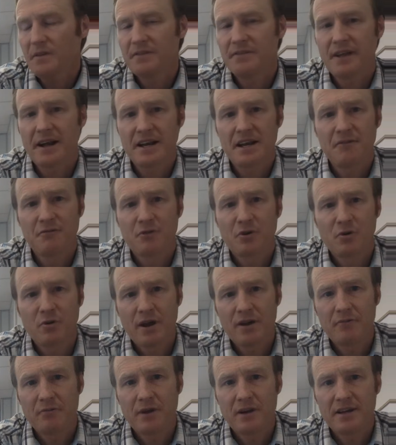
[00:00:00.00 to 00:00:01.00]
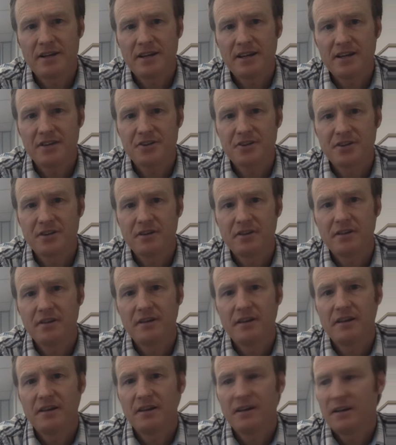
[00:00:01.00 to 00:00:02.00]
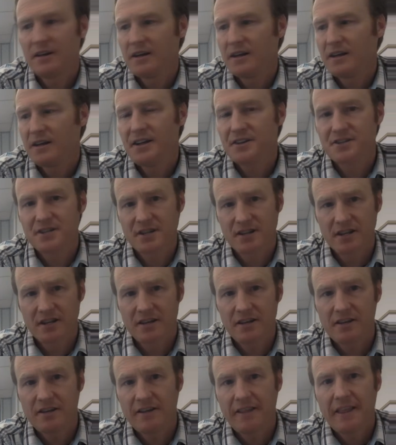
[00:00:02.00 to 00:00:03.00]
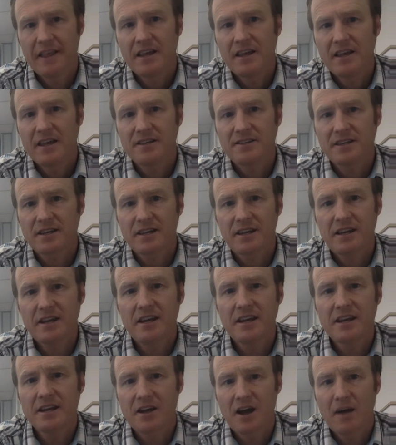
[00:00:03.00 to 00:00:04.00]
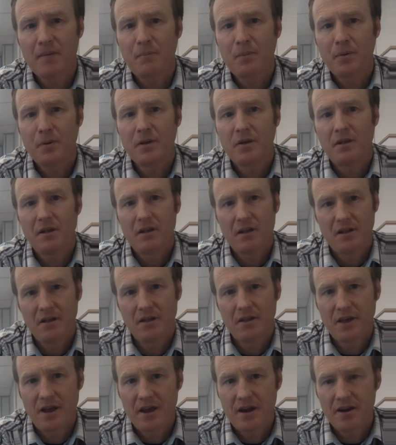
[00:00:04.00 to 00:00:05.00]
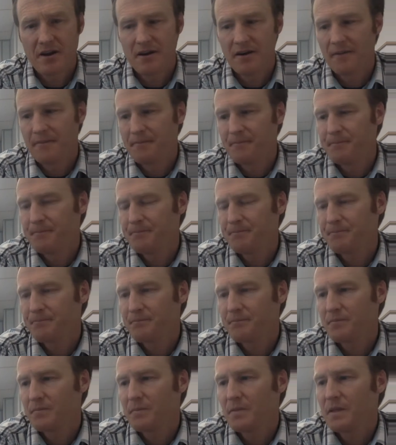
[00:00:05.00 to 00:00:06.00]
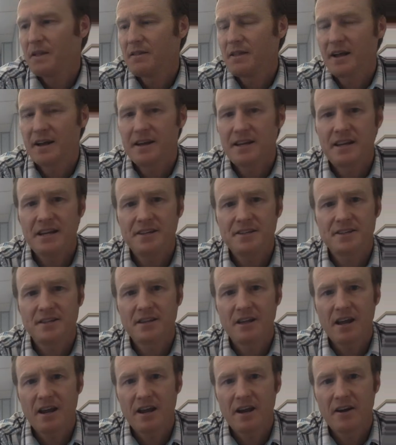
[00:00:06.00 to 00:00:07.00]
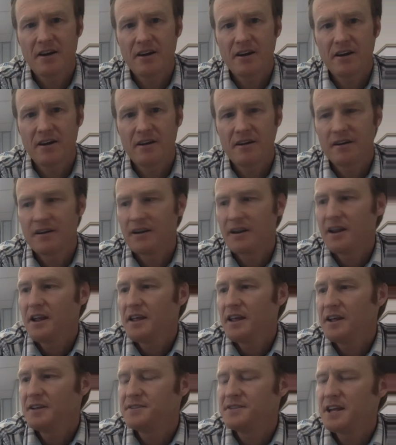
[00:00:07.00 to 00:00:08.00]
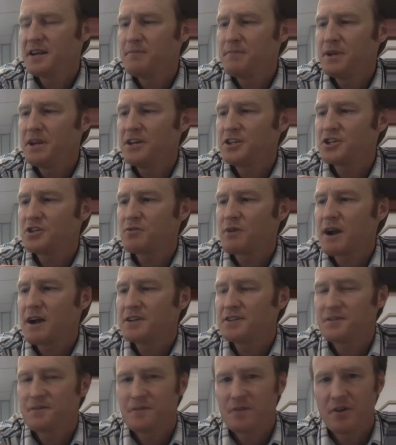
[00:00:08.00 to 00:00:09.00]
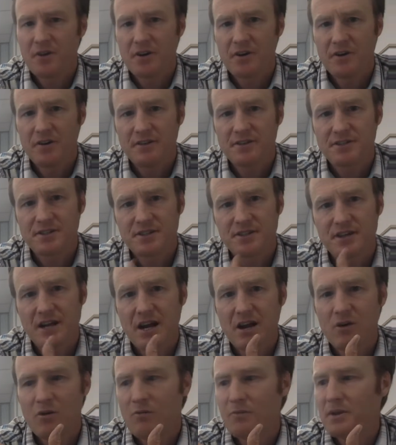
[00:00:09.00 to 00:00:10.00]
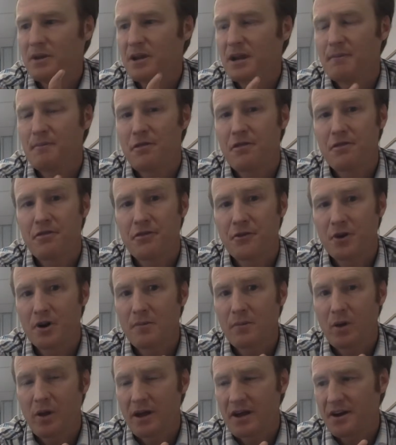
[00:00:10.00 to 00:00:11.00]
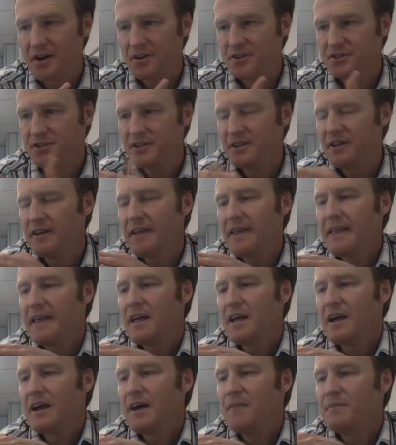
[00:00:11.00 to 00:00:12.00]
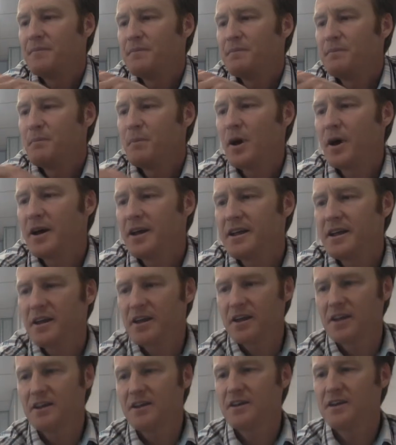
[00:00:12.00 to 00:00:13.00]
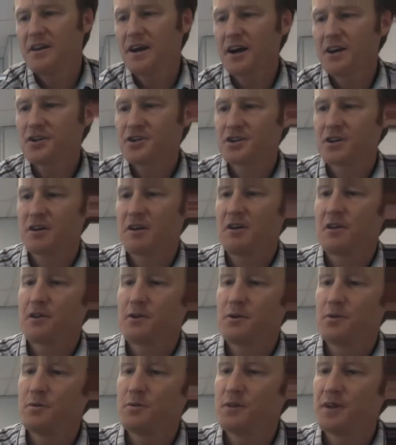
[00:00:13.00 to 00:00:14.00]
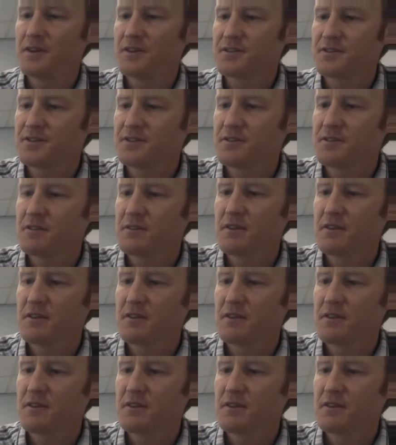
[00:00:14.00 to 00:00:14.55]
That infrared radiation instantly is heating up the air. That heat to the air is then being transferred. This has now become thermal energy. And by conduction through this